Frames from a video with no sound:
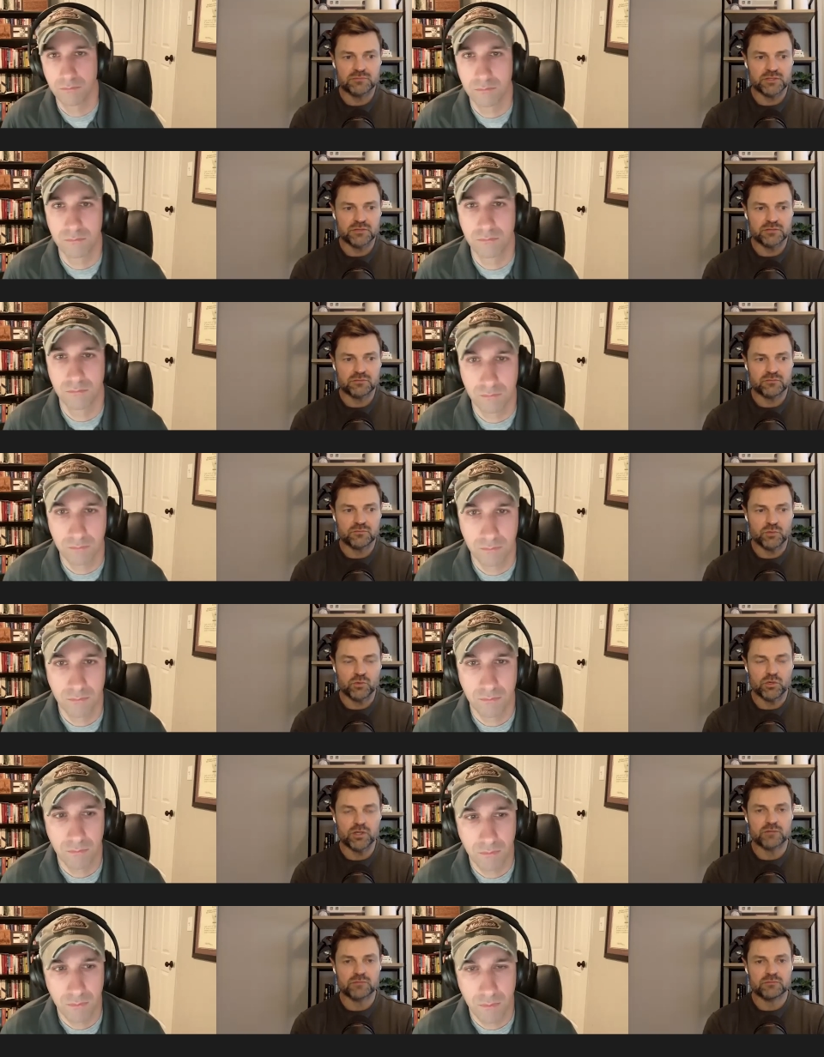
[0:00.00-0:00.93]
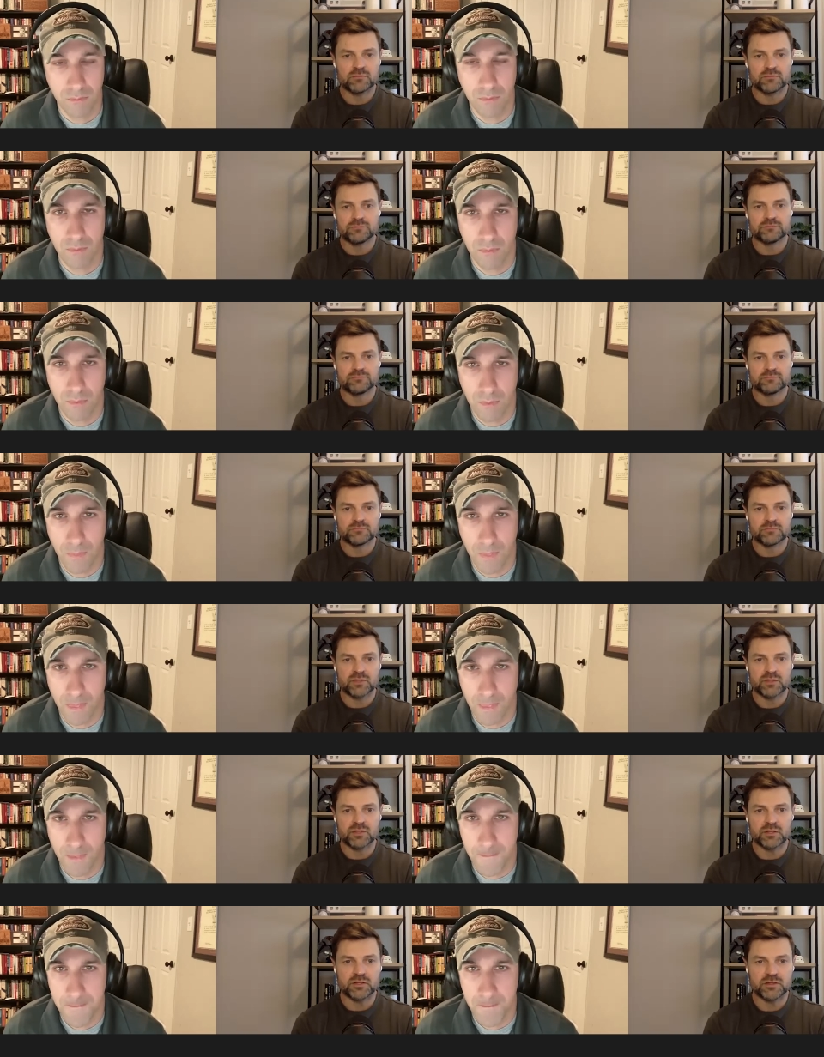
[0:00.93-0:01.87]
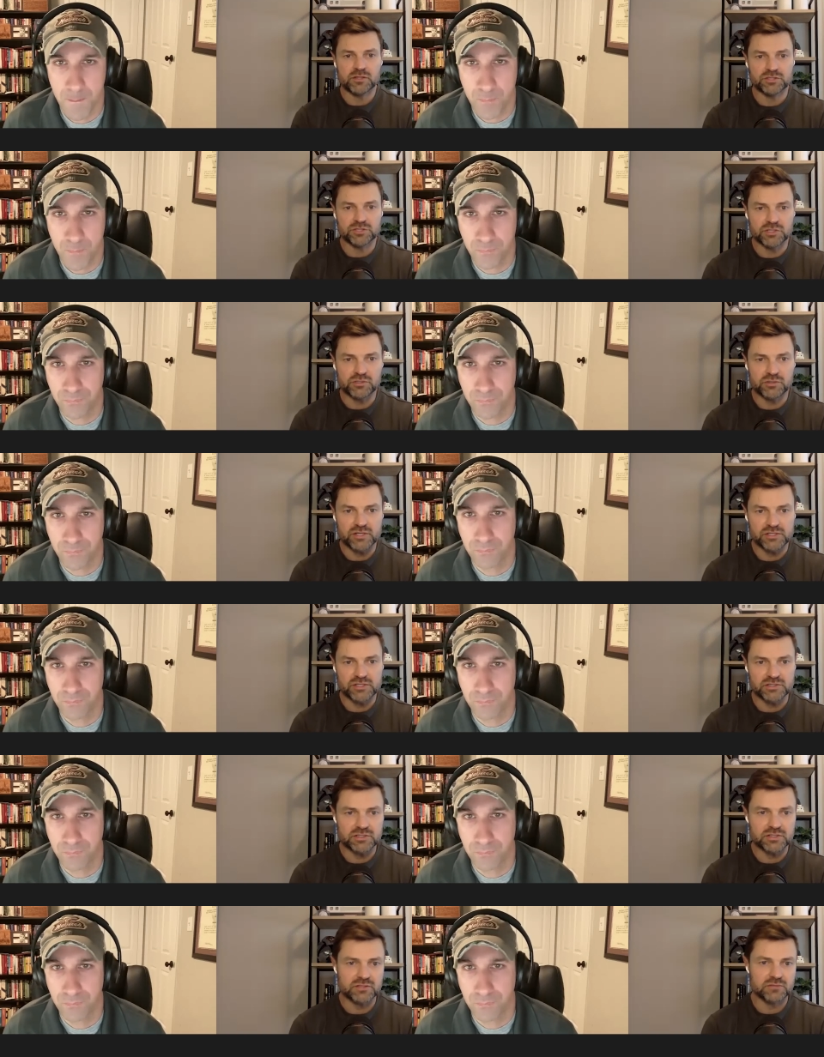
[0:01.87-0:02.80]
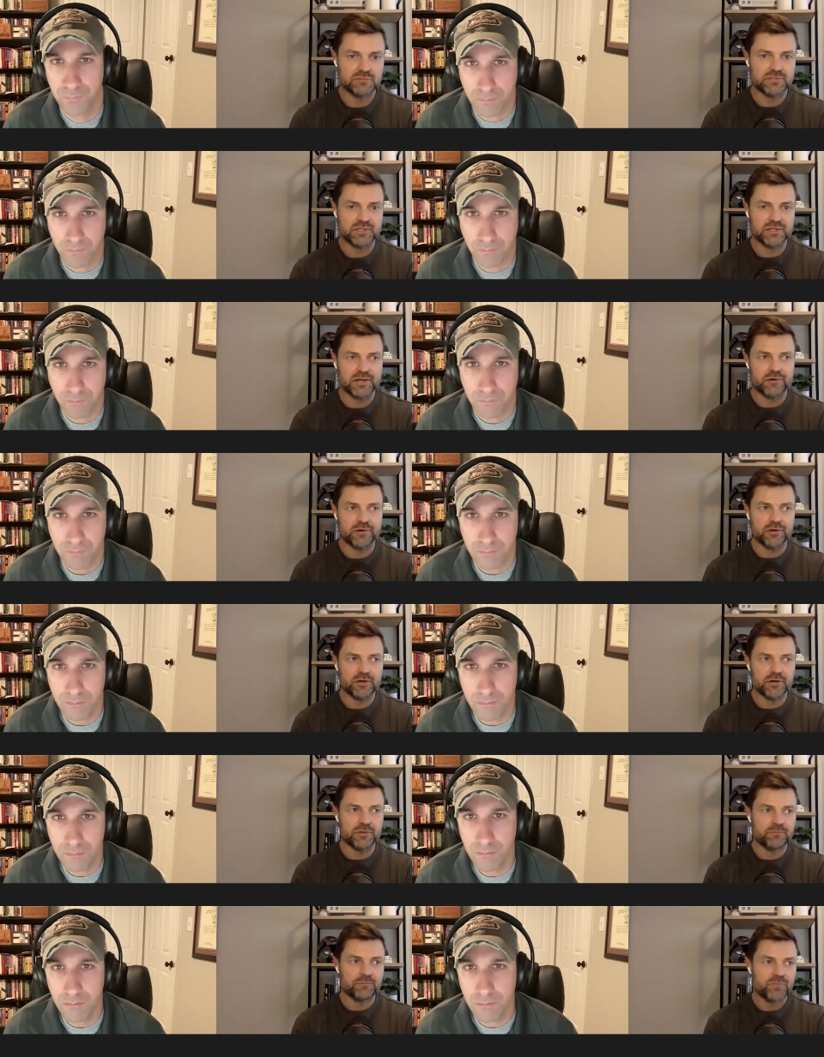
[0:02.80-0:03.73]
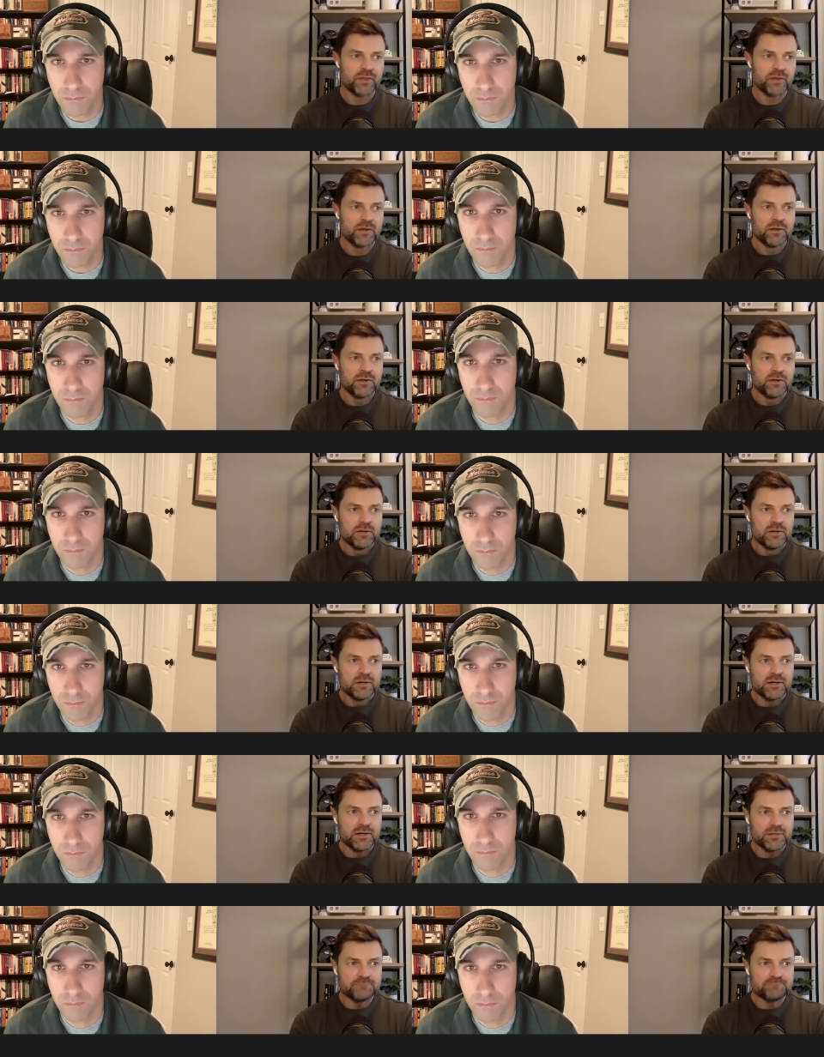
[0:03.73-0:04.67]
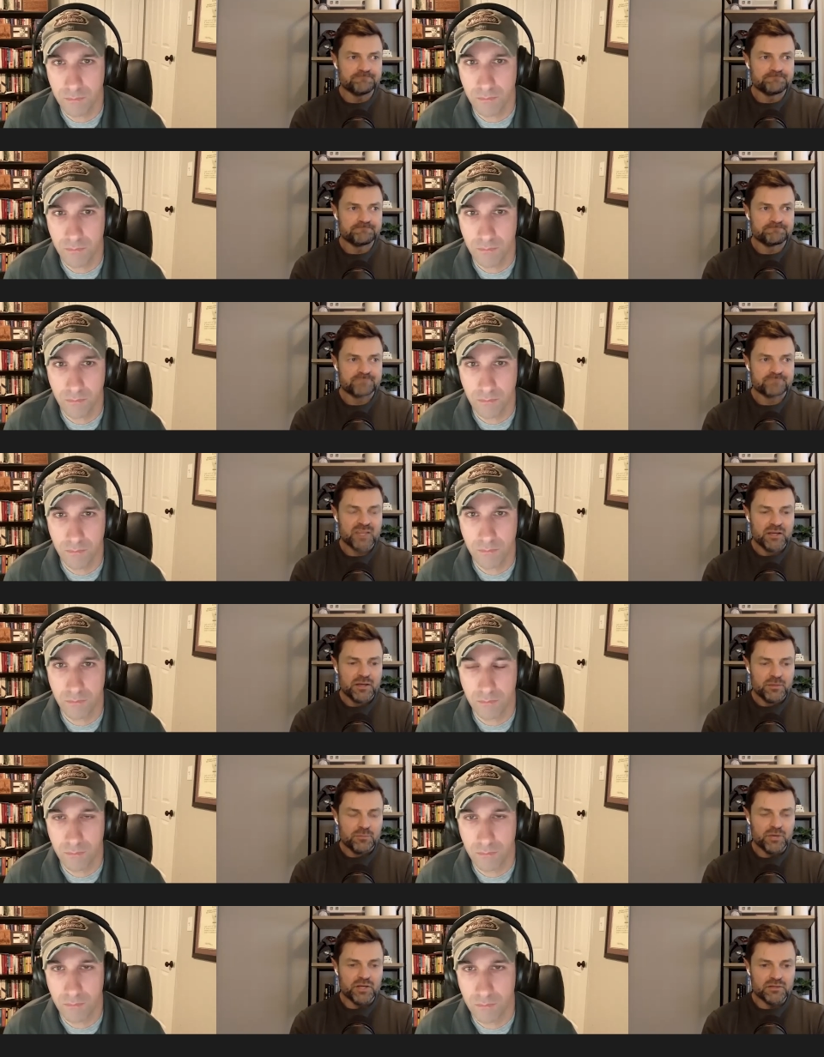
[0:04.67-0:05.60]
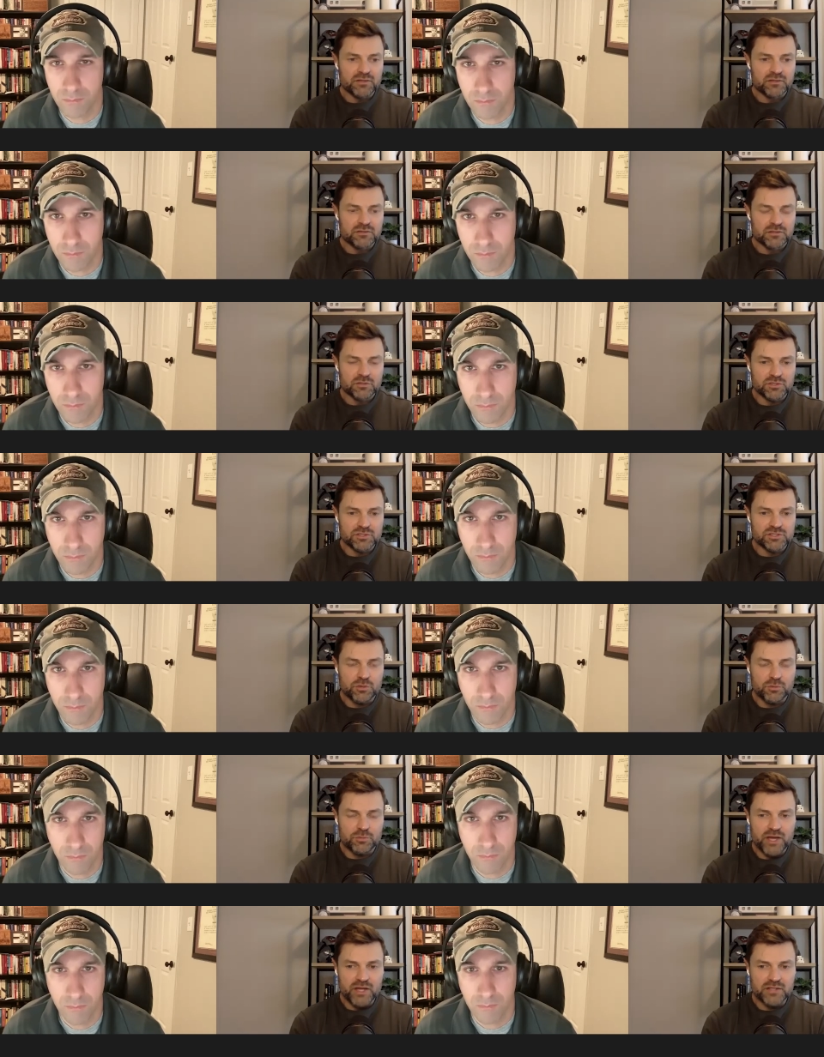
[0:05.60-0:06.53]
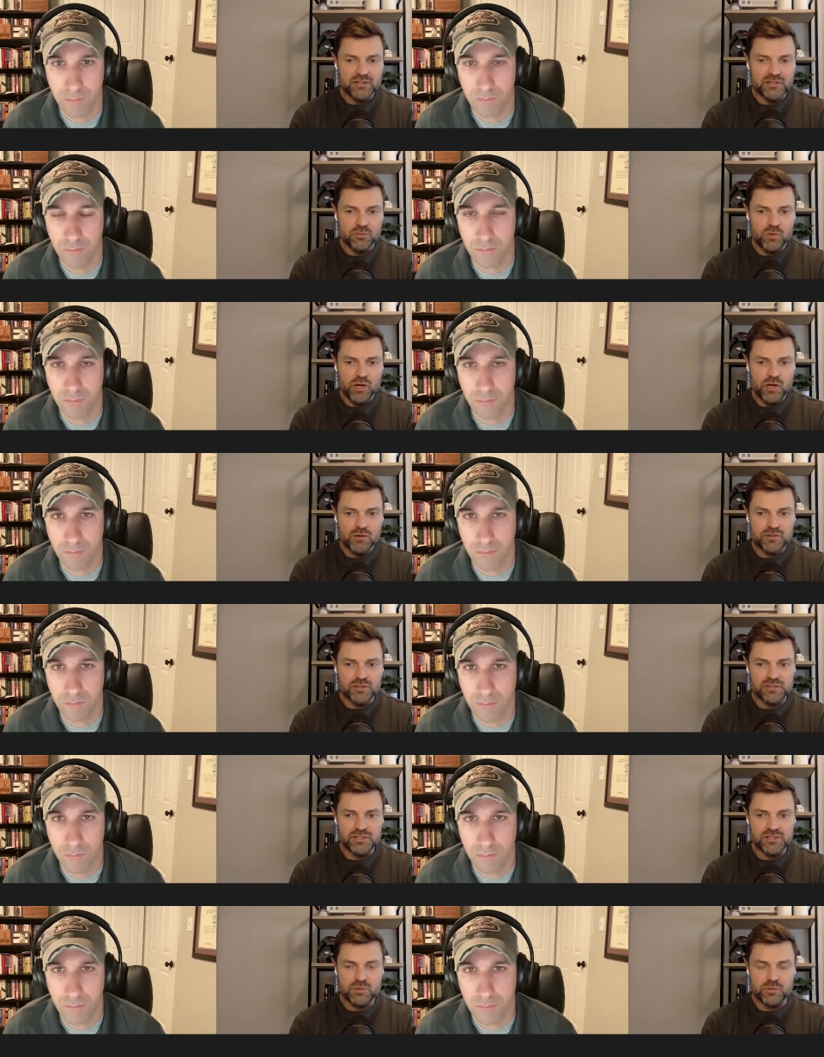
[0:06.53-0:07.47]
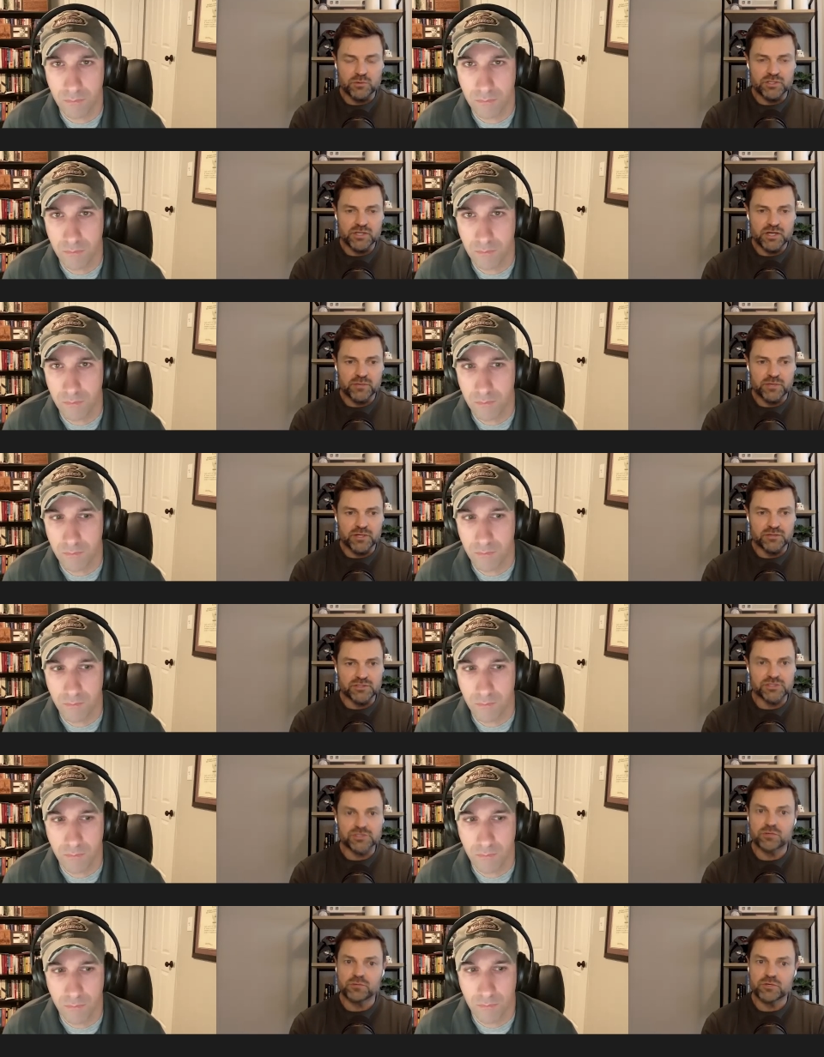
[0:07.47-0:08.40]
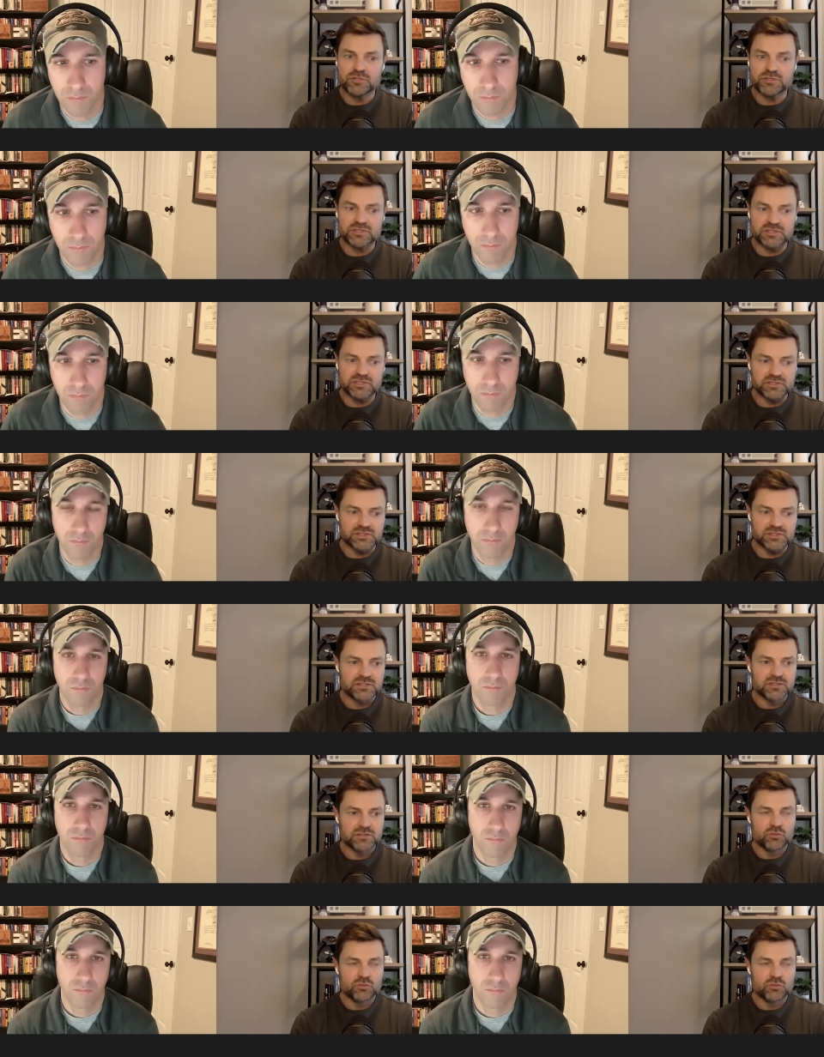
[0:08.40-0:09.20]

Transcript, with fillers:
Speaker 1: you know we want the the generations to to carry on? Um, but you know, let's go back to the wealth because that's what we talk about on the show mostly. Is